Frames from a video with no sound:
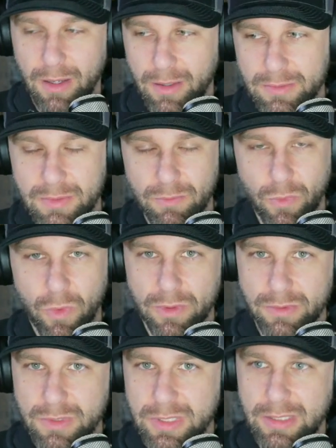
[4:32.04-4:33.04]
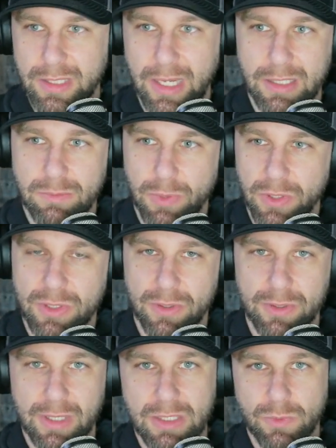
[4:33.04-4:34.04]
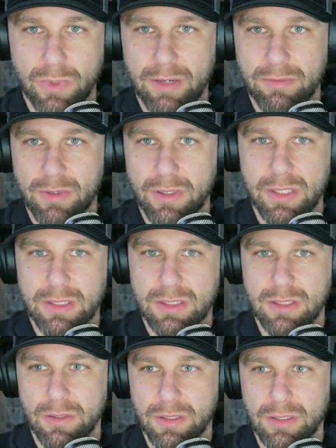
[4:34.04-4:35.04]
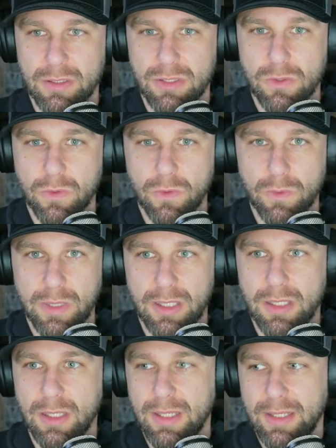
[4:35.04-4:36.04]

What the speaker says: more sick days, personal days, whatever it is during the school week,